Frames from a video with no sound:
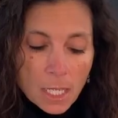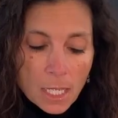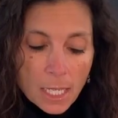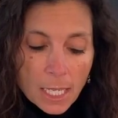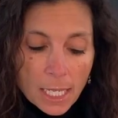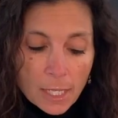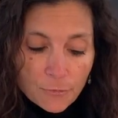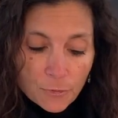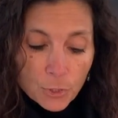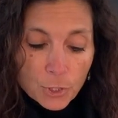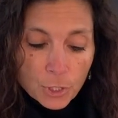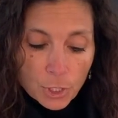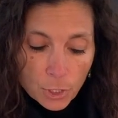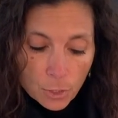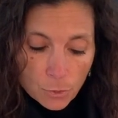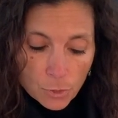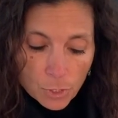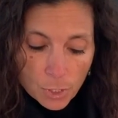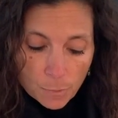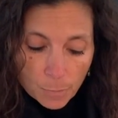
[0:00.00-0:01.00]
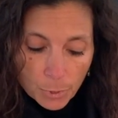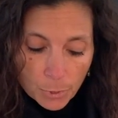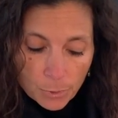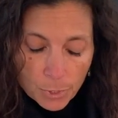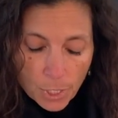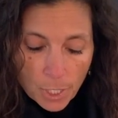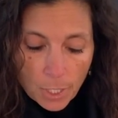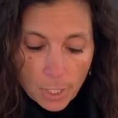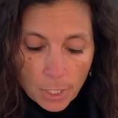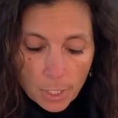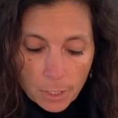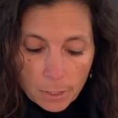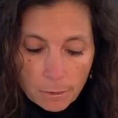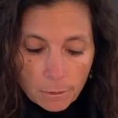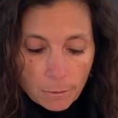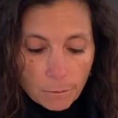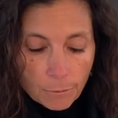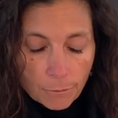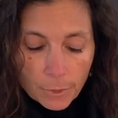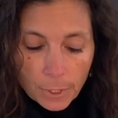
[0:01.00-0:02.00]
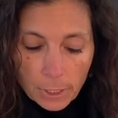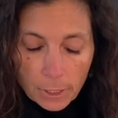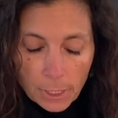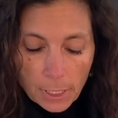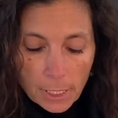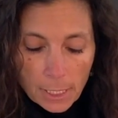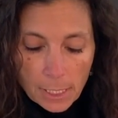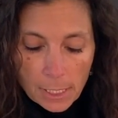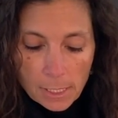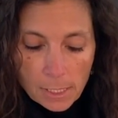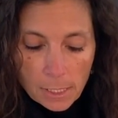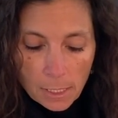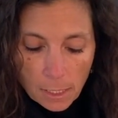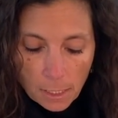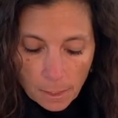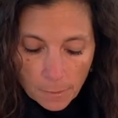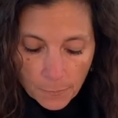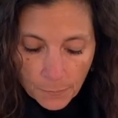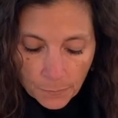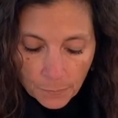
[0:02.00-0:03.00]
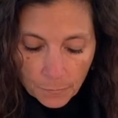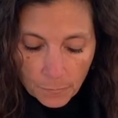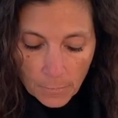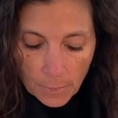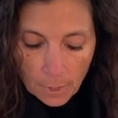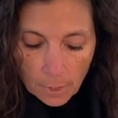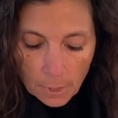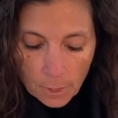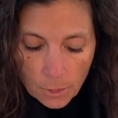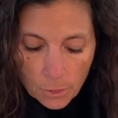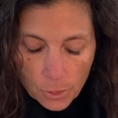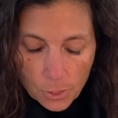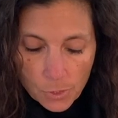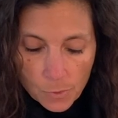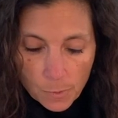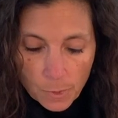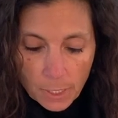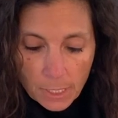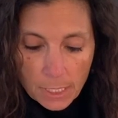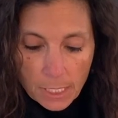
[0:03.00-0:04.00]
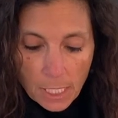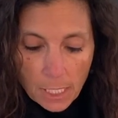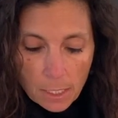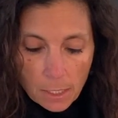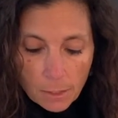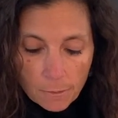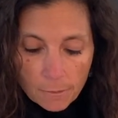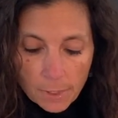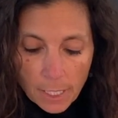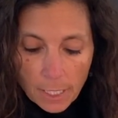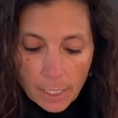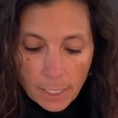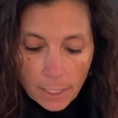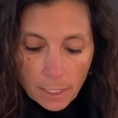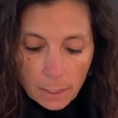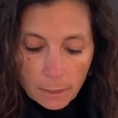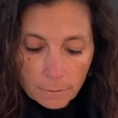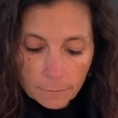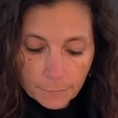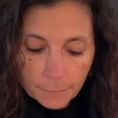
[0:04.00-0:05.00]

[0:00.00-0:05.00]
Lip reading: If you're going to use the Blue Dawn, really easy. You just want to take your ring,